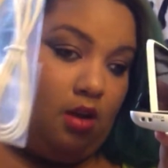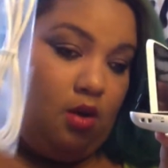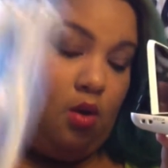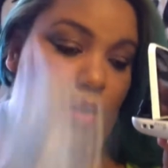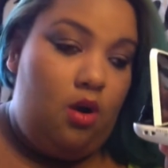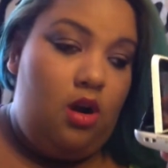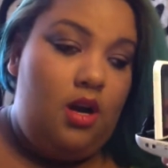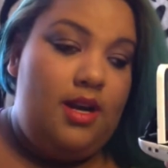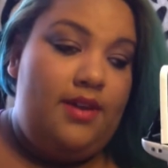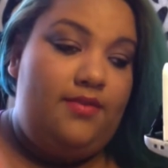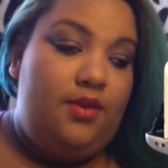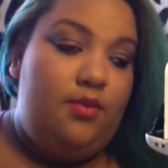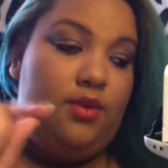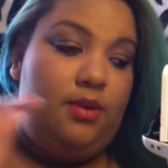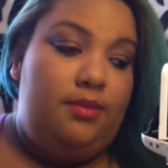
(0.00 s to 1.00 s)
cord if
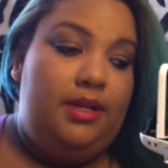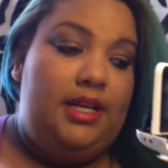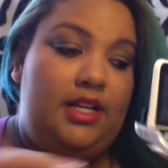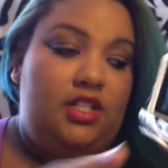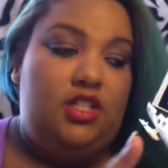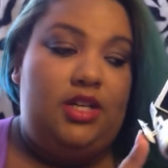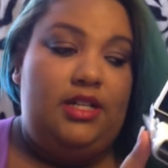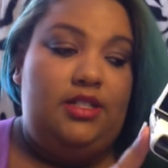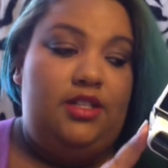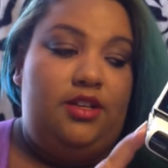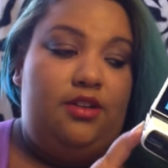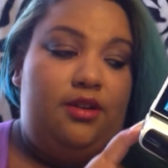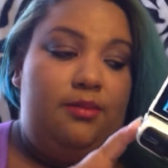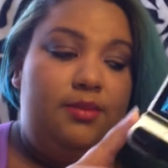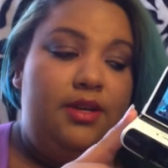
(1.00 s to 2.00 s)
you want to plug it straight into
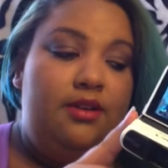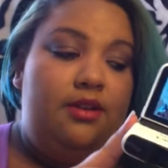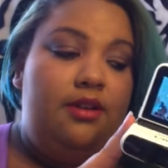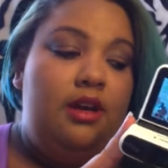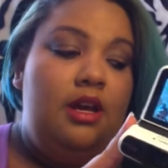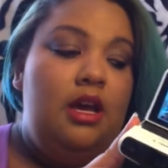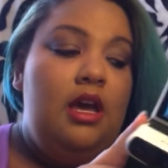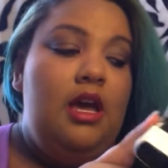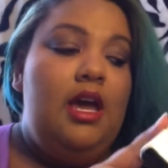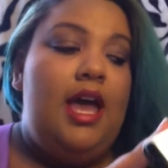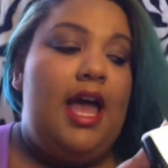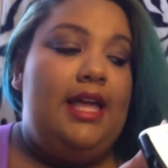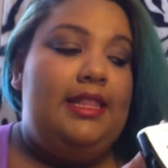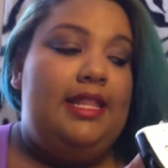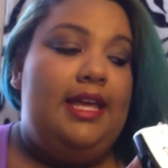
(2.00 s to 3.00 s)
your computer.
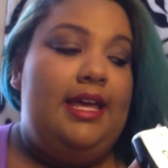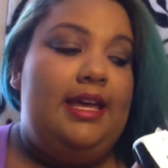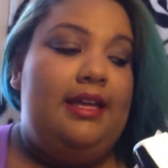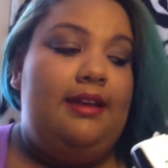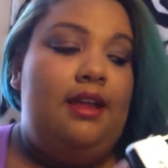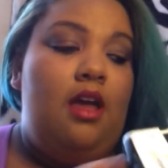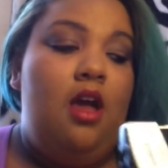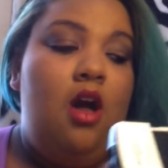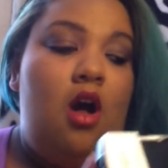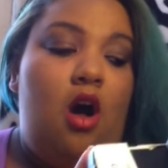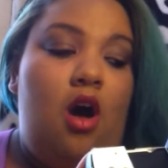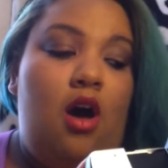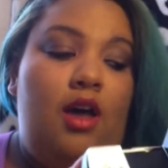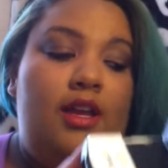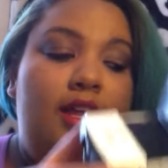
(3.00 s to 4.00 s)
And then
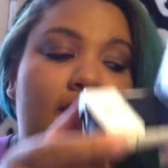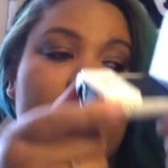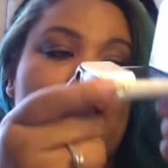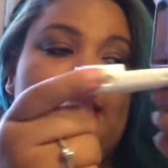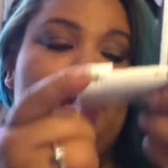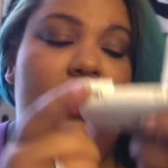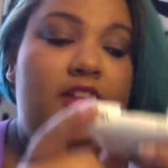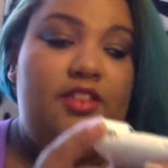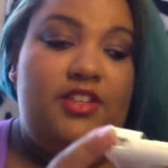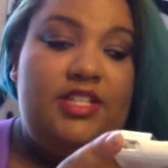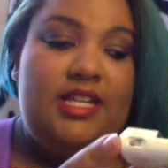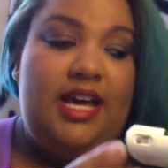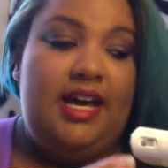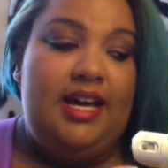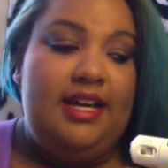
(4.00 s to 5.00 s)
on the other
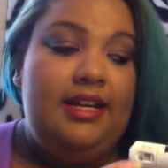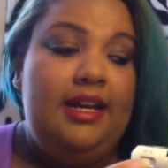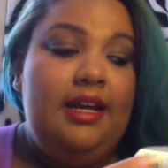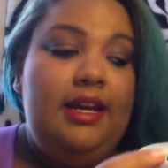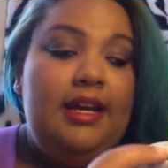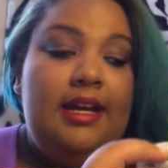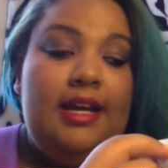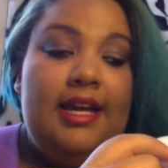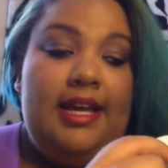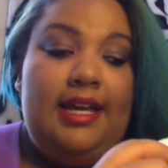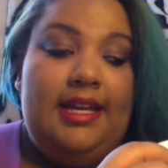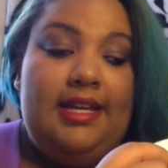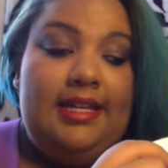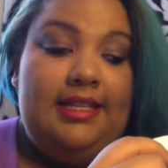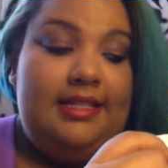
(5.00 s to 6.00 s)
side
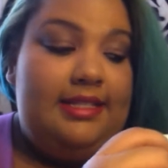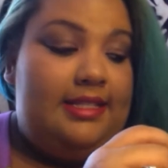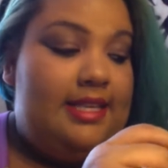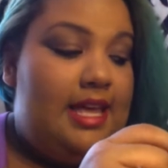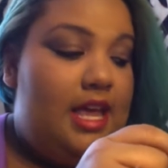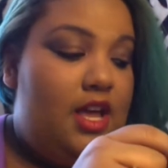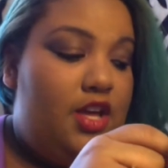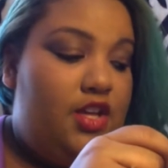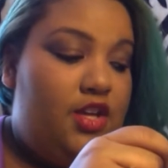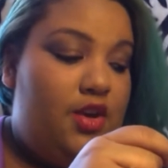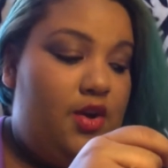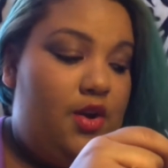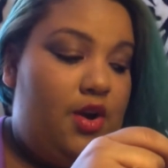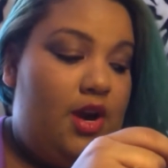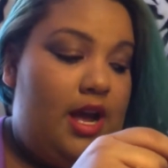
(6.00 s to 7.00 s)
is
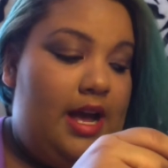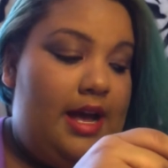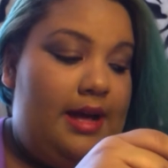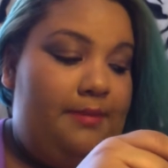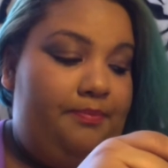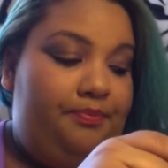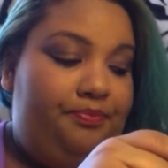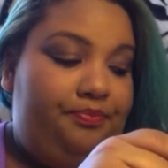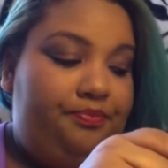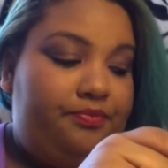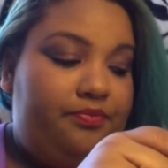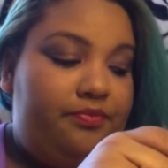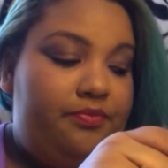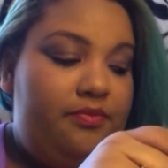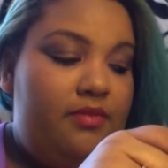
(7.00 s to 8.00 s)
your um,
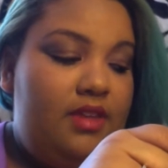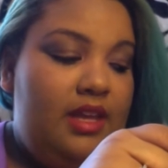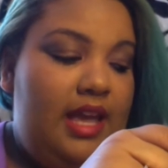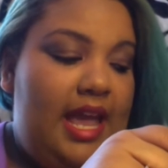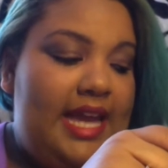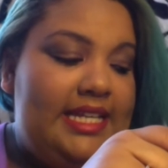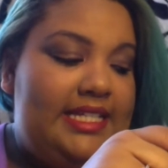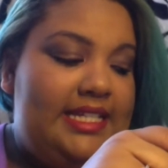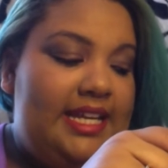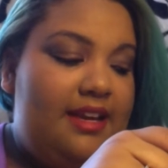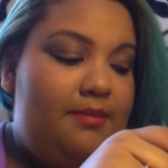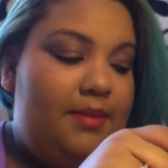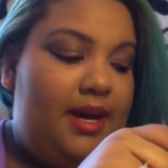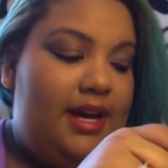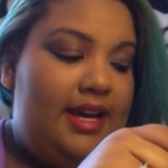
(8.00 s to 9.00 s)

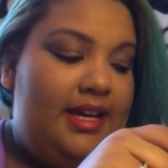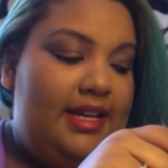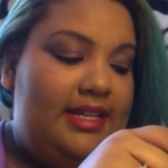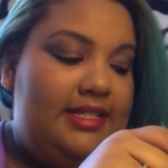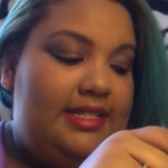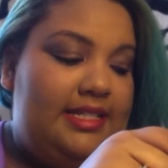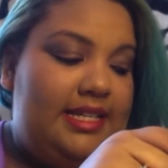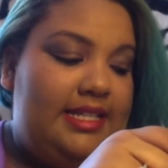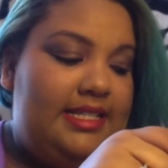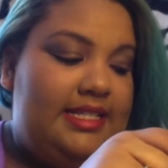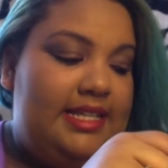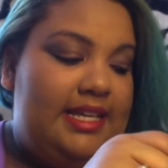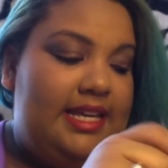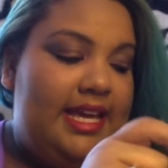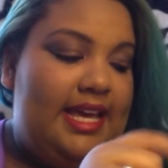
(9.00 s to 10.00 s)
HDMI and
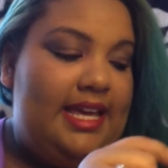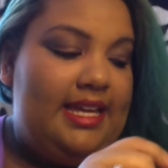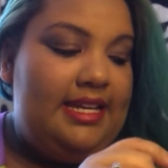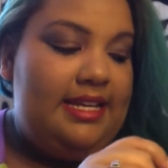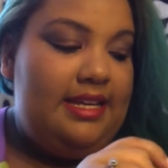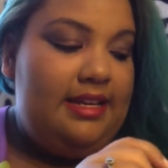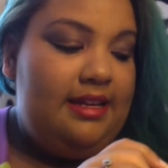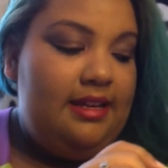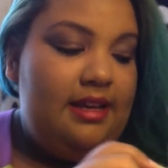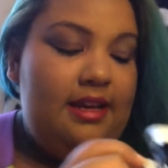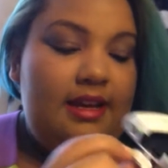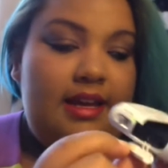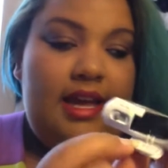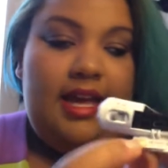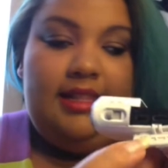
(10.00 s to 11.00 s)
DC in,
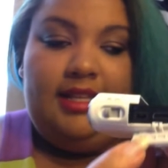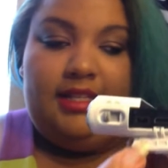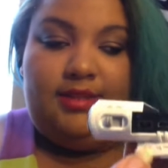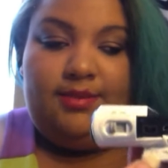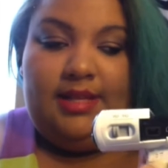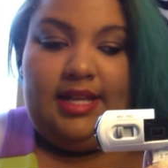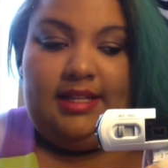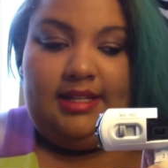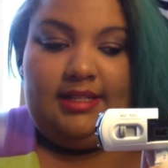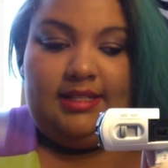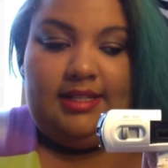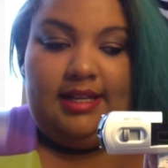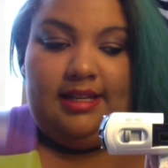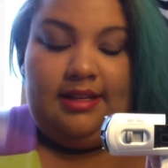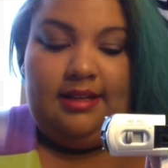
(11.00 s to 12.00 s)
and that's what that looks
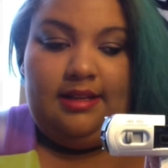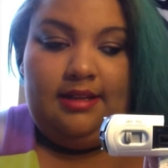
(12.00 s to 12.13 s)
like.